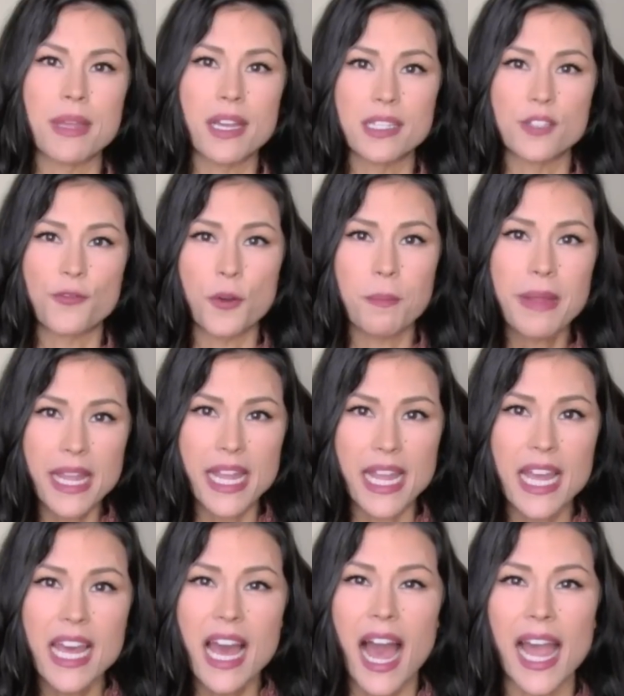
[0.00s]
Because for
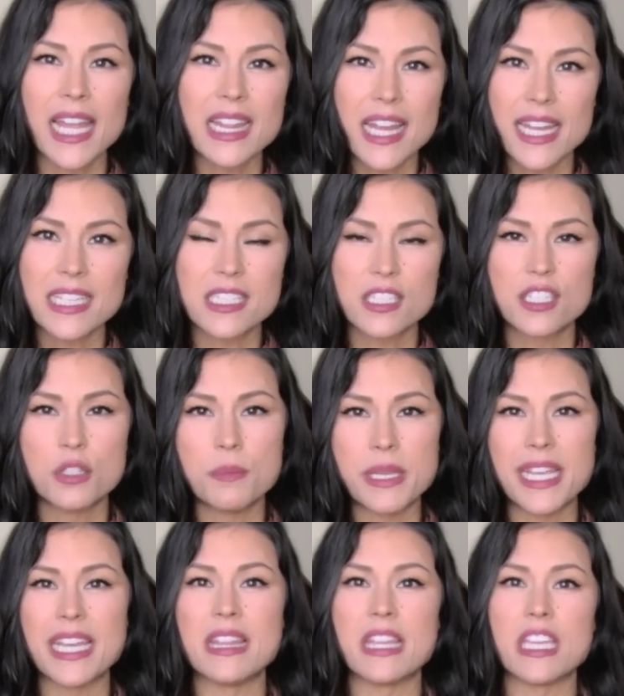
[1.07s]
me, I liked to
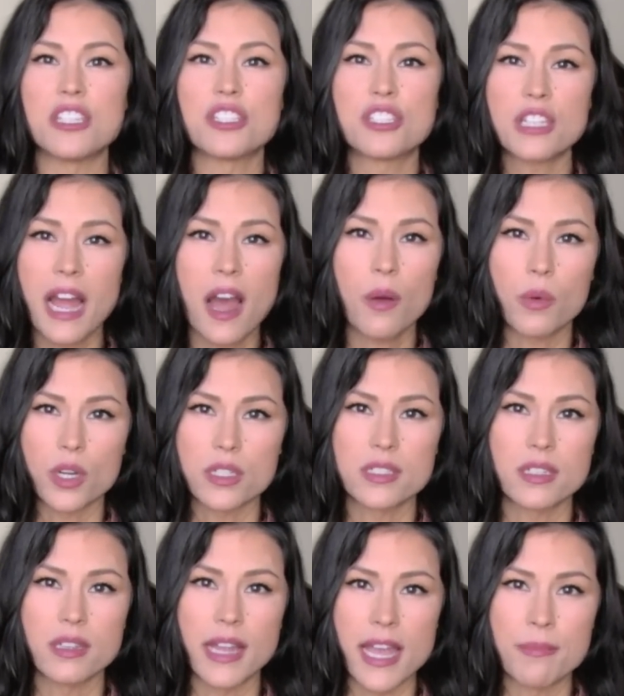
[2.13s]
be in the shower
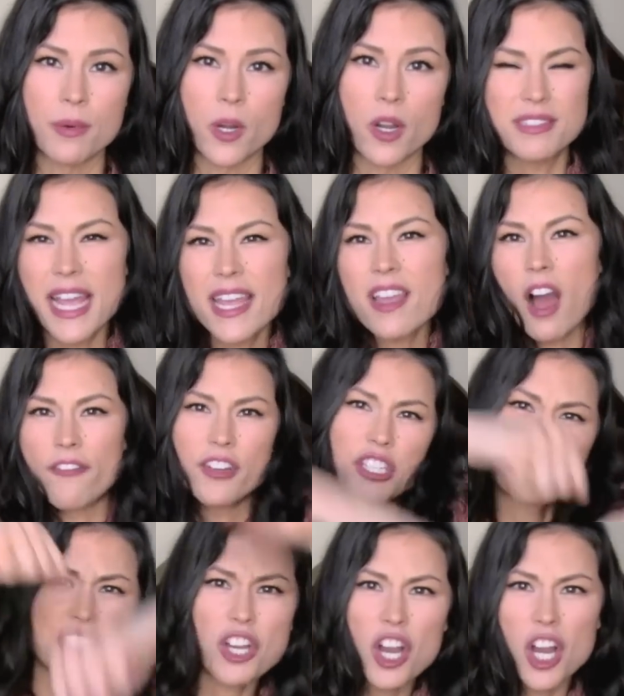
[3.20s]
to labor. Taking off a
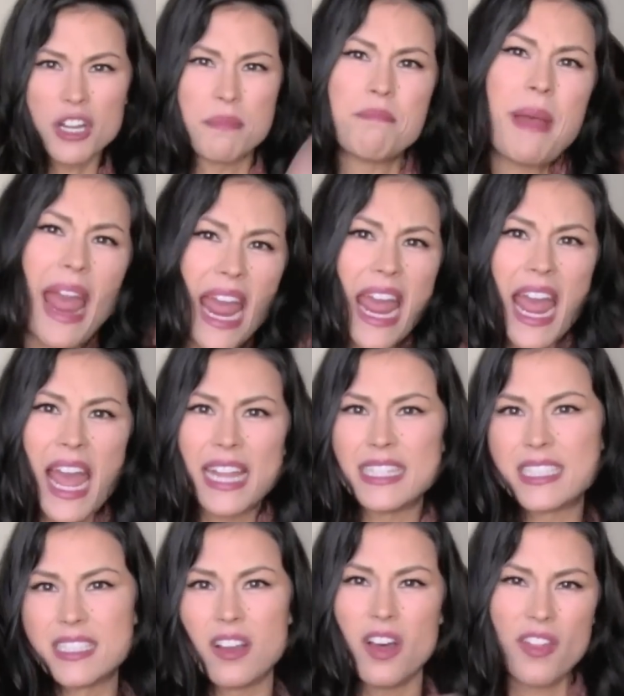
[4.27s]
shirt and
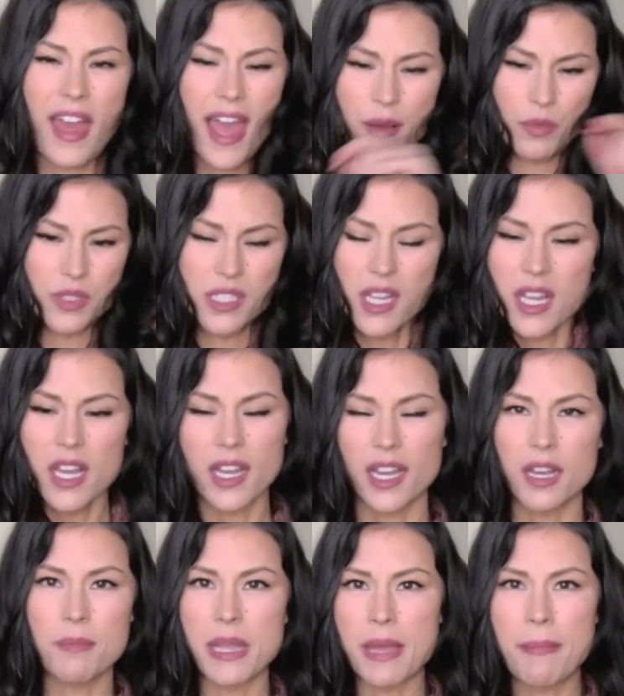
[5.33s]
pants and all that was
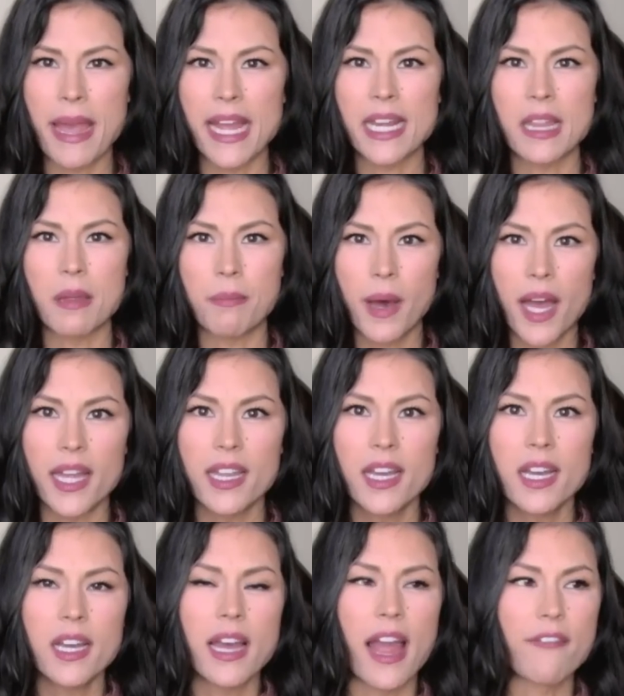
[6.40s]
gonna be a pain in the butt
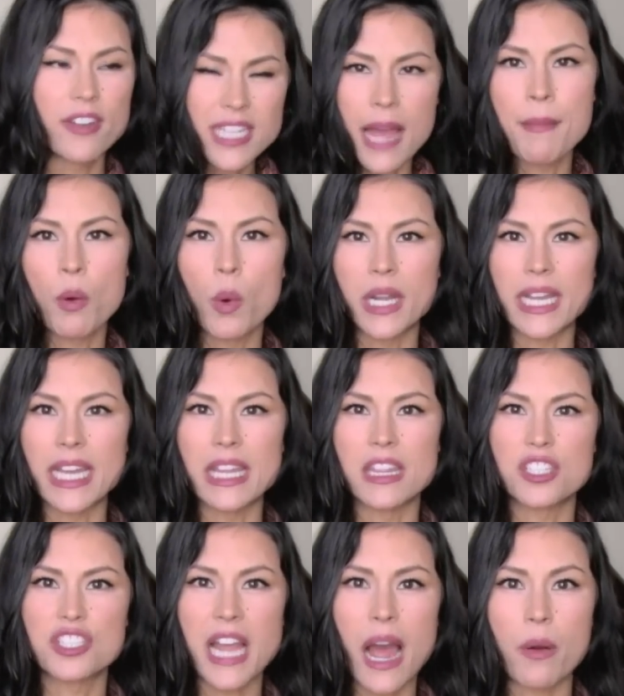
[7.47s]
every time I wanted to get in the
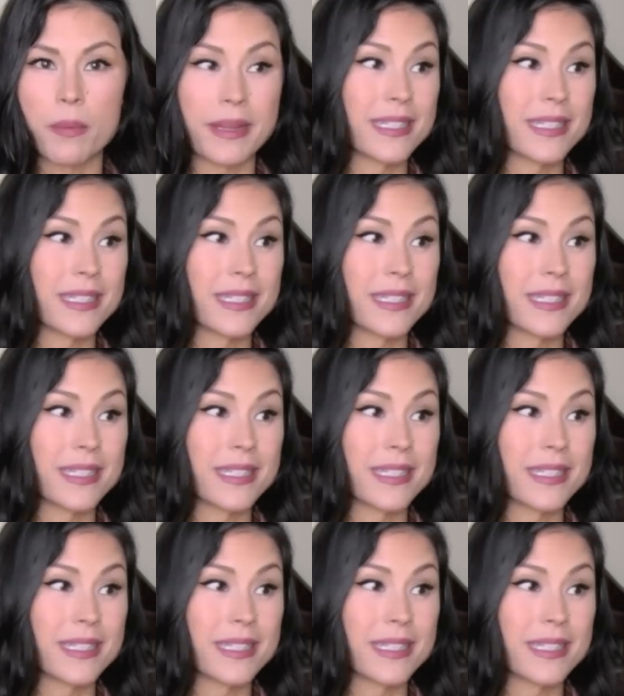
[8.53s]
shower,